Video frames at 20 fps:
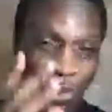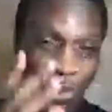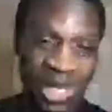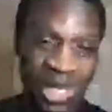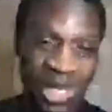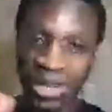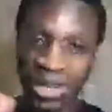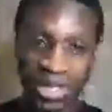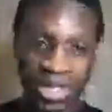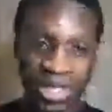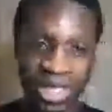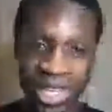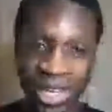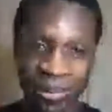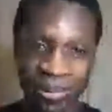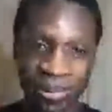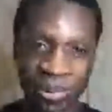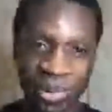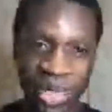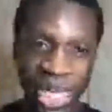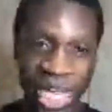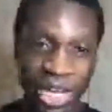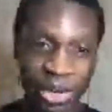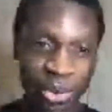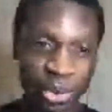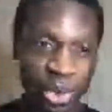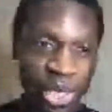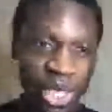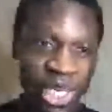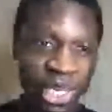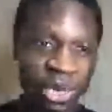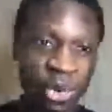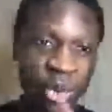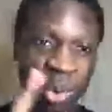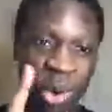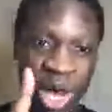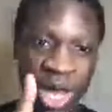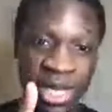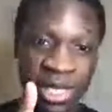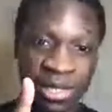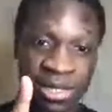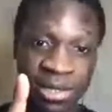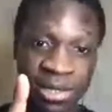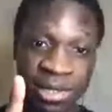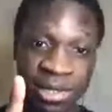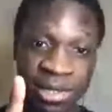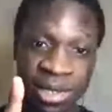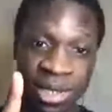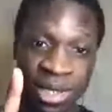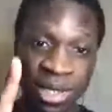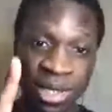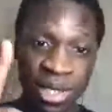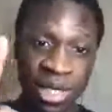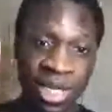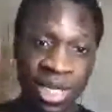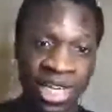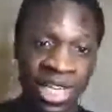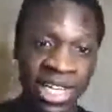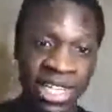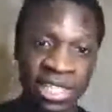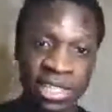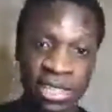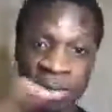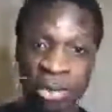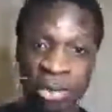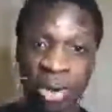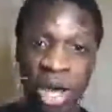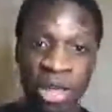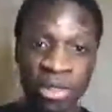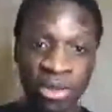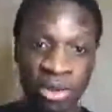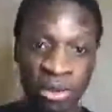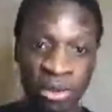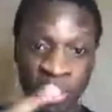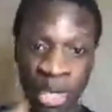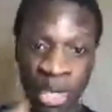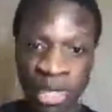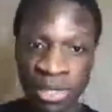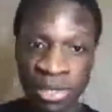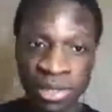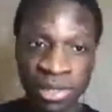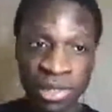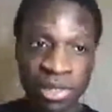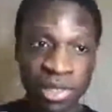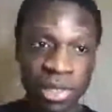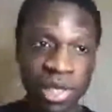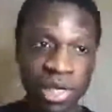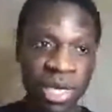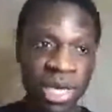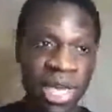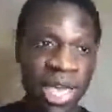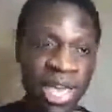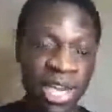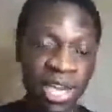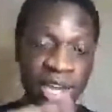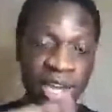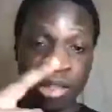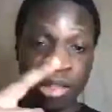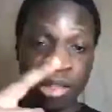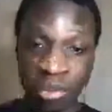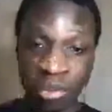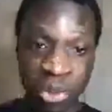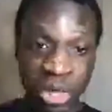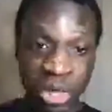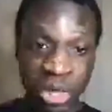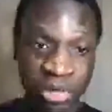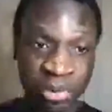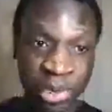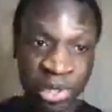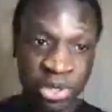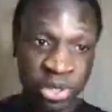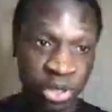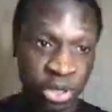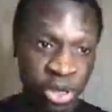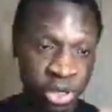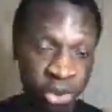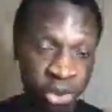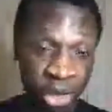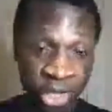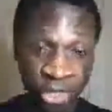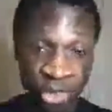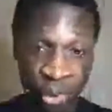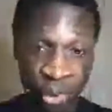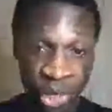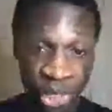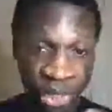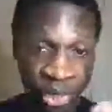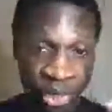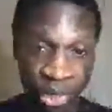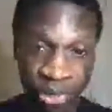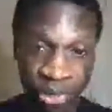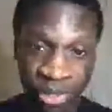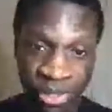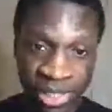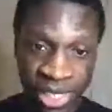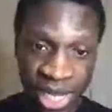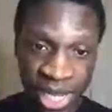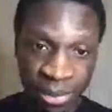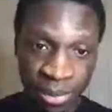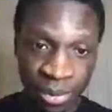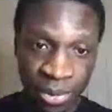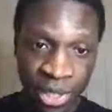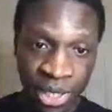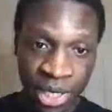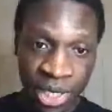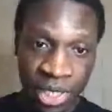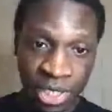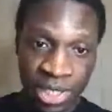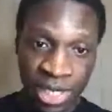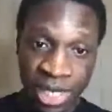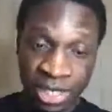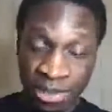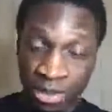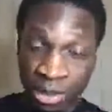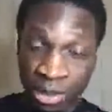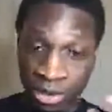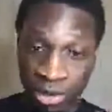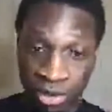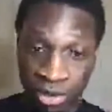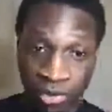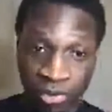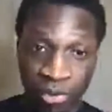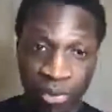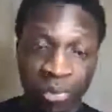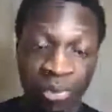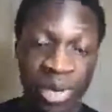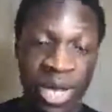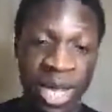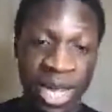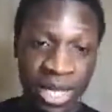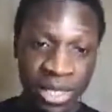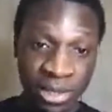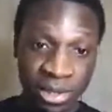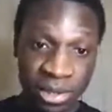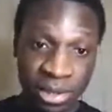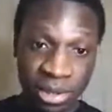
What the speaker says: all the time. Like winning once leads to other wins and other wins, but you're not going to win all the time. That's the truth. But